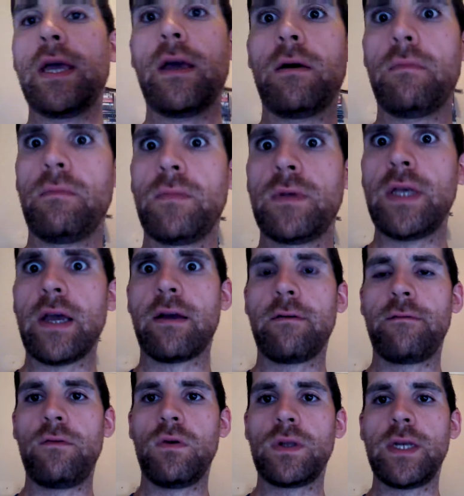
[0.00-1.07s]
Kim's like a
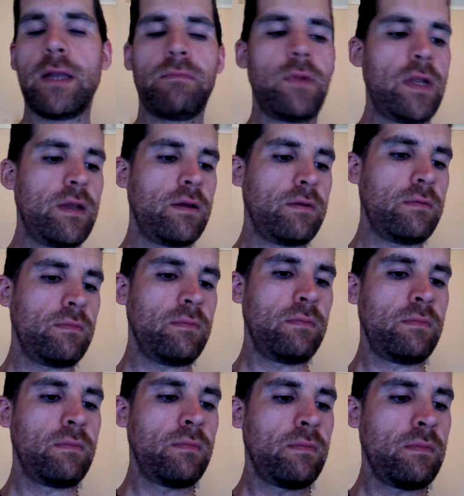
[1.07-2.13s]
14-minute
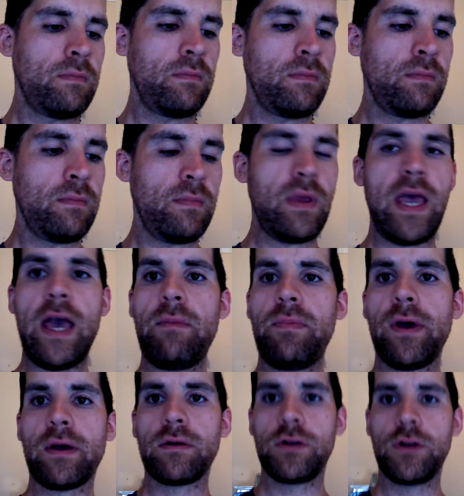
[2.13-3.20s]

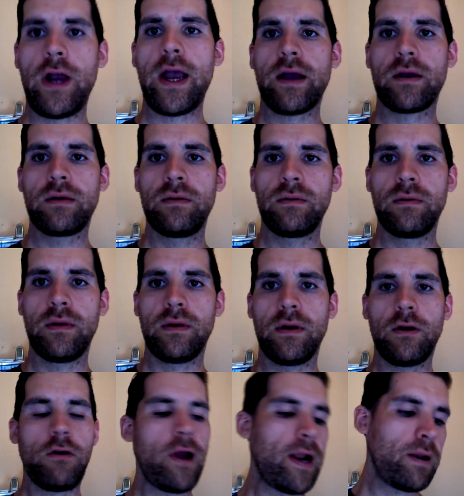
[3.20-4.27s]
epic track.
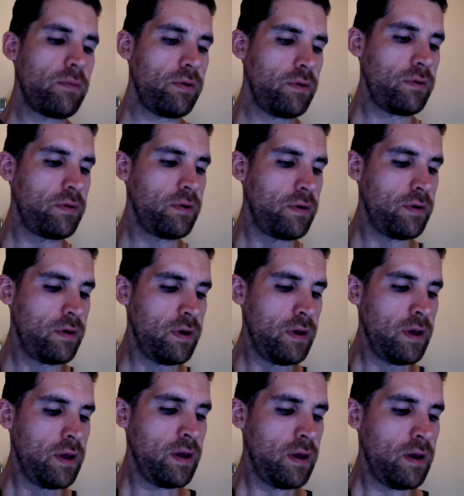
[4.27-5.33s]
Incredible.
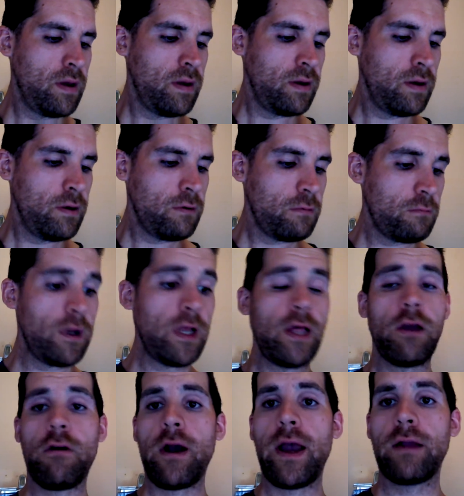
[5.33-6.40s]

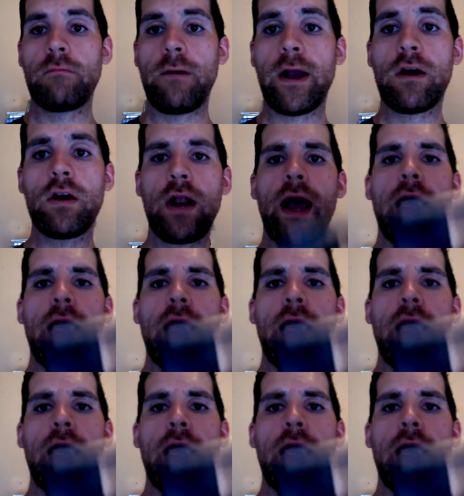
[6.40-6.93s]
Really great record.